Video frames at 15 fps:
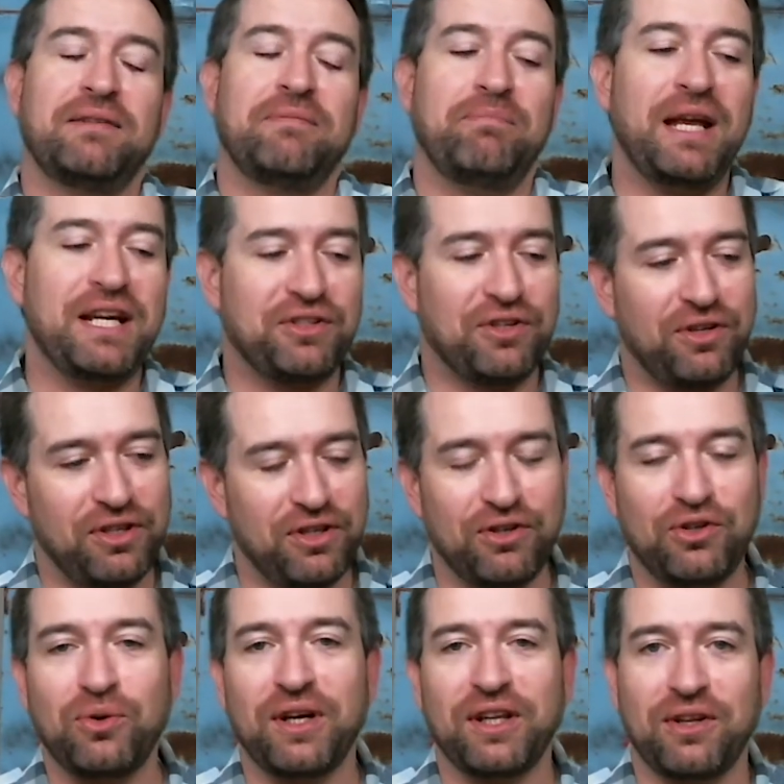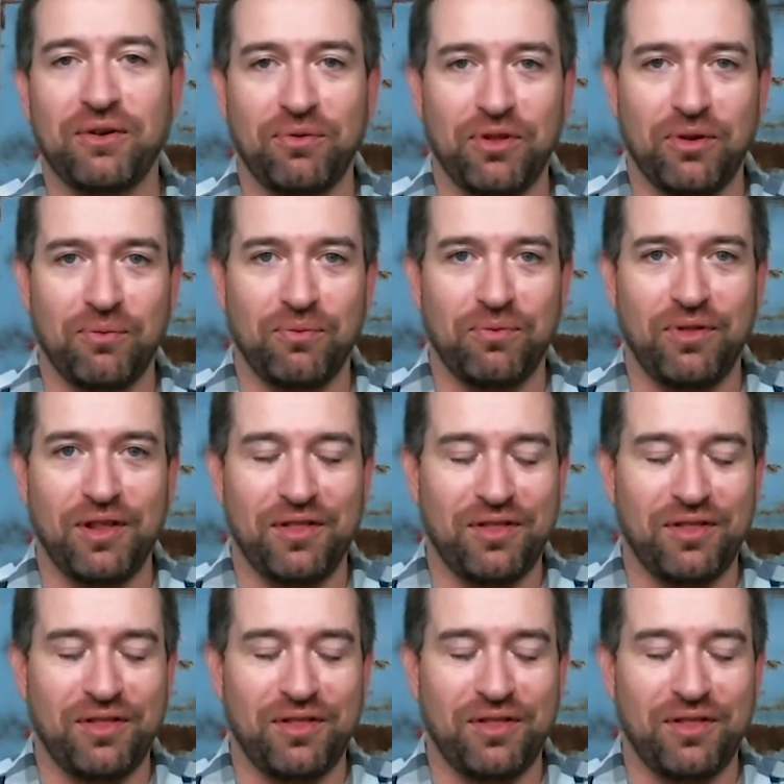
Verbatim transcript: make sure you're doing the, the, the,